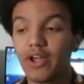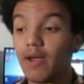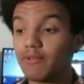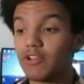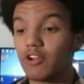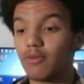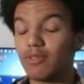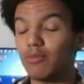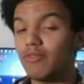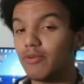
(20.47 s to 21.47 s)
I'm going to talk about
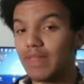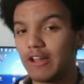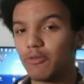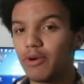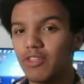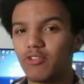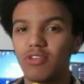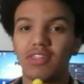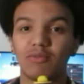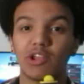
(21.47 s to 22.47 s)
the movie without spoilers,
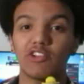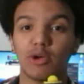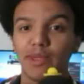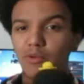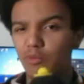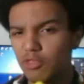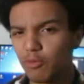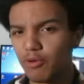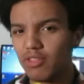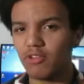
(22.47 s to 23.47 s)
and then I'm going to talk about it with
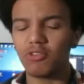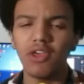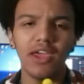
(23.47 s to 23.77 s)
spoilers.